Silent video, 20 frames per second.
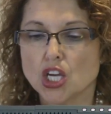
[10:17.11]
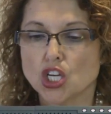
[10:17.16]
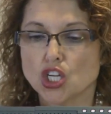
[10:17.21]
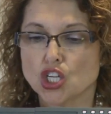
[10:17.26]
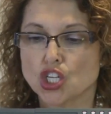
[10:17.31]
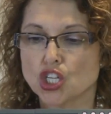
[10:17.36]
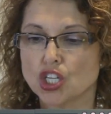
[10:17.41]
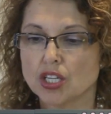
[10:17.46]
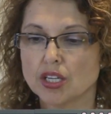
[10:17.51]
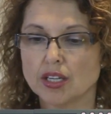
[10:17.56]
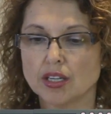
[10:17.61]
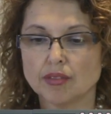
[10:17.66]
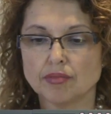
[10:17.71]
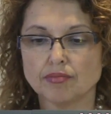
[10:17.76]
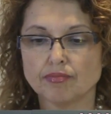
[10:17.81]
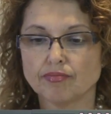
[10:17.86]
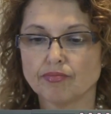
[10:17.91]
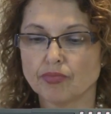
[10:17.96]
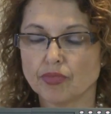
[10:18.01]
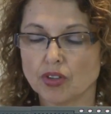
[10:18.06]
She,
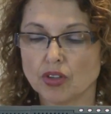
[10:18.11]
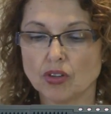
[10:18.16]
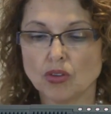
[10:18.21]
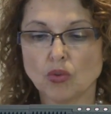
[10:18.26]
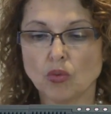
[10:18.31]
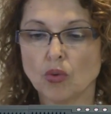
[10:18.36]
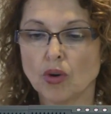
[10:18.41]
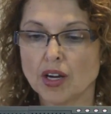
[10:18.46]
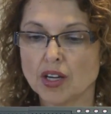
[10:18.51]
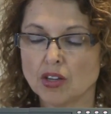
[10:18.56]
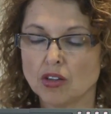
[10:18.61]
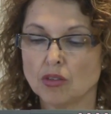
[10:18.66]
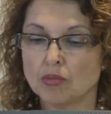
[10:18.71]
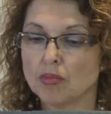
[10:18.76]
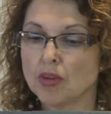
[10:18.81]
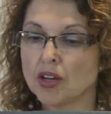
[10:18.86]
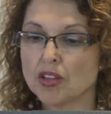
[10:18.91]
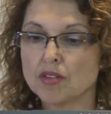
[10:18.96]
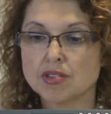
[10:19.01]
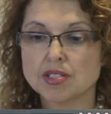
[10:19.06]
um, her, wa- her
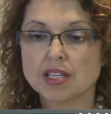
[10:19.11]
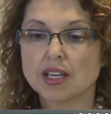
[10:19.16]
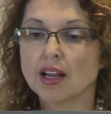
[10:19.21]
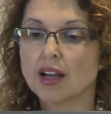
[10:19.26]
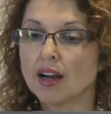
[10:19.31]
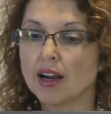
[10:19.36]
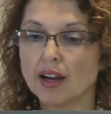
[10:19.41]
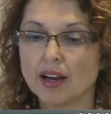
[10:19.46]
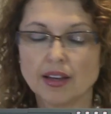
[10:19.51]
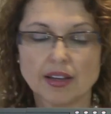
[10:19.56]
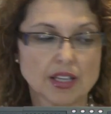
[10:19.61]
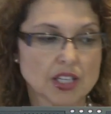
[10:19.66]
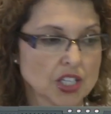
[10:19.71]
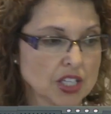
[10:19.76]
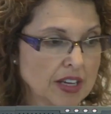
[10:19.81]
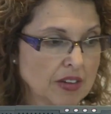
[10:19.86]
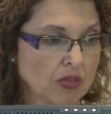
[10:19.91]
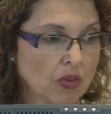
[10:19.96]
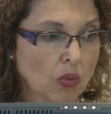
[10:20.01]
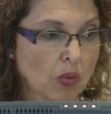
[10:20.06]
mother was incontinent.
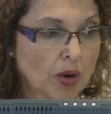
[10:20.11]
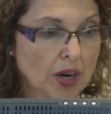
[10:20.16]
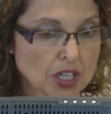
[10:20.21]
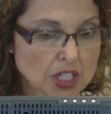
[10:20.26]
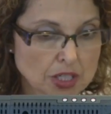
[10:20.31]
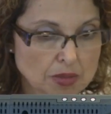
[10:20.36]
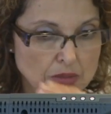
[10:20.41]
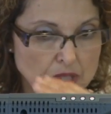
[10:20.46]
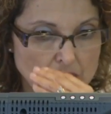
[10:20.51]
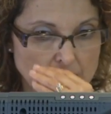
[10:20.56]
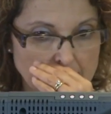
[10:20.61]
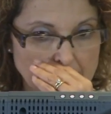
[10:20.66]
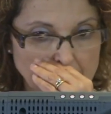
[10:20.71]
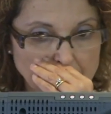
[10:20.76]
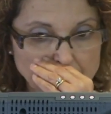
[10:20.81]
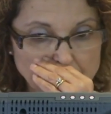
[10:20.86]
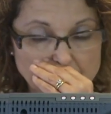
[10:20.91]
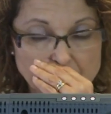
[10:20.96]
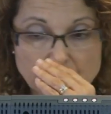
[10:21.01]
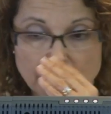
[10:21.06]
They have a washing
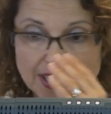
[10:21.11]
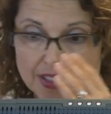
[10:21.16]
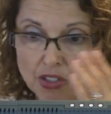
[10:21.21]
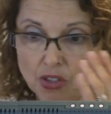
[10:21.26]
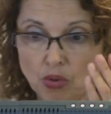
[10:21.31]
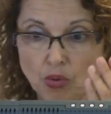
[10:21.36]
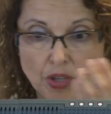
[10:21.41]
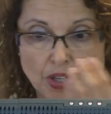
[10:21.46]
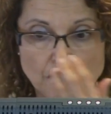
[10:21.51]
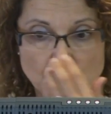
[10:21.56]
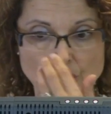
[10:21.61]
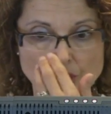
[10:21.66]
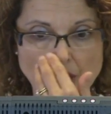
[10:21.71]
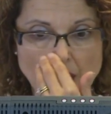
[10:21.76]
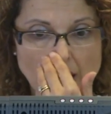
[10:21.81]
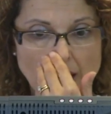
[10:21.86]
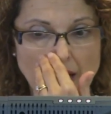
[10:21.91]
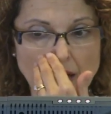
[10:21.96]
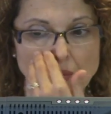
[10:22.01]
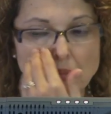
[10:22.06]
machine. She had to quit her
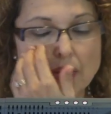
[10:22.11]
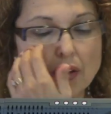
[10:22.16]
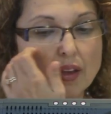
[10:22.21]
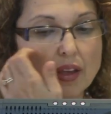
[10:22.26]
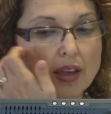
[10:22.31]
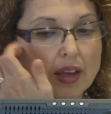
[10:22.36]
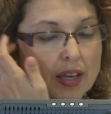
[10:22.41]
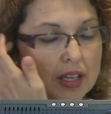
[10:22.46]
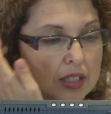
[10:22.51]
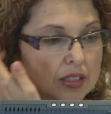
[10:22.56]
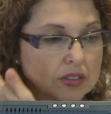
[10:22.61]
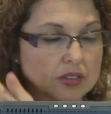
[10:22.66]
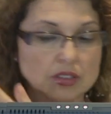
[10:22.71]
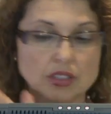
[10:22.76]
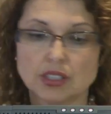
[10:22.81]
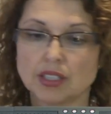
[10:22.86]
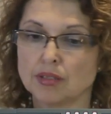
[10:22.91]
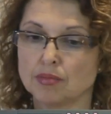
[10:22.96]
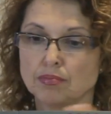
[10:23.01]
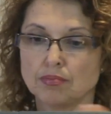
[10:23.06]
job, and
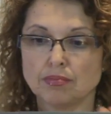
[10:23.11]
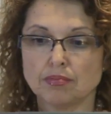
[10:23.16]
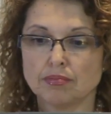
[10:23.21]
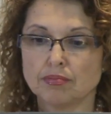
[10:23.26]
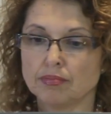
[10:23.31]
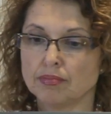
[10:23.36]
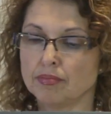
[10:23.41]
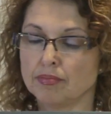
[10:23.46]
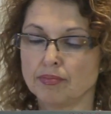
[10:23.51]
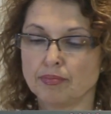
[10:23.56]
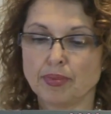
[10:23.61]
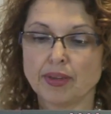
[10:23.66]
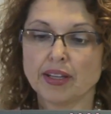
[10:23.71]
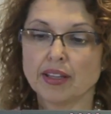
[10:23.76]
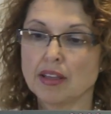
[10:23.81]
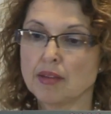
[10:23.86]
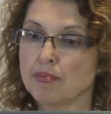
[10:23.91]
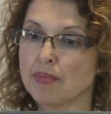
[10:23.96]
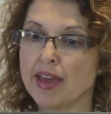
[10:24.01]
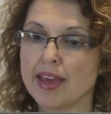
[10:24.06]
they're
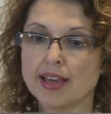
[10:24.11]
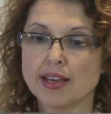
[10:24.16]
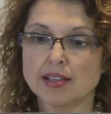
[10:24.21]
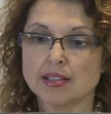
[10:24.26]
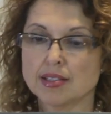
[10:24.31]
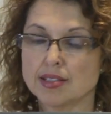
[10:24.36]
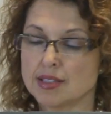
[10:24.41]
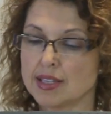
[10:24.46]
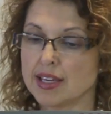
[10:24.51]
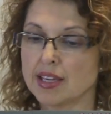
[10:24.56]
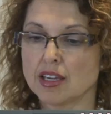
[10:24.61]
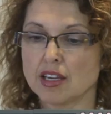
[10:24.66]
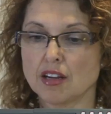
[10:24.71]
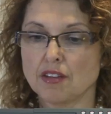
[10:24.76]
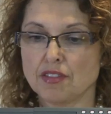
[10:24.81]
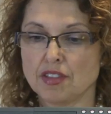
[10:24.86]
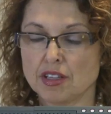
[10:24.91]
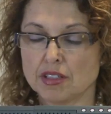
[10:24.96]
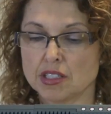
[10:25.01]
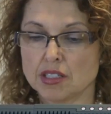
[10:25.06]
barely making to take care
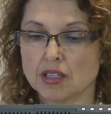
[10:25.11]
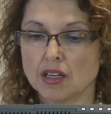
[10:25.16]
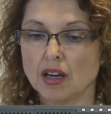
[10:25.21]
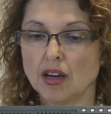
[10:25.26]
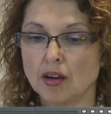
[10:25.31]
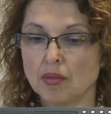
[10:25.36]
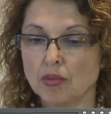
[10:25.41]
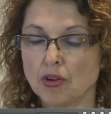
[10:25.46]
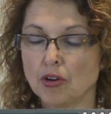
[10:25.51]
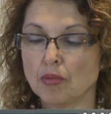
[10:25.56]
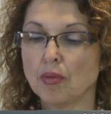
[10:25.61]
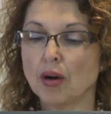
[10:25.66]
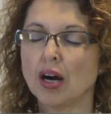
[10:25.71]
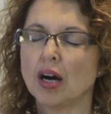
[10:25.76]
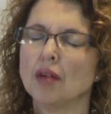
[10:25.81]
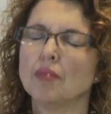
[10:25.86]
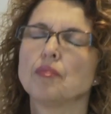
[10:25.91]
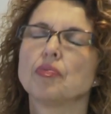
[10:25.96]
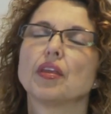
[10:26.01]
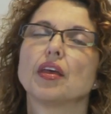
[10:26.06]
of this um, her
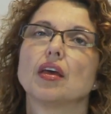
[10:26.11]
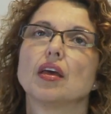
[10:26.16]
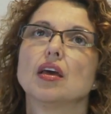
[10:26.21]
mom.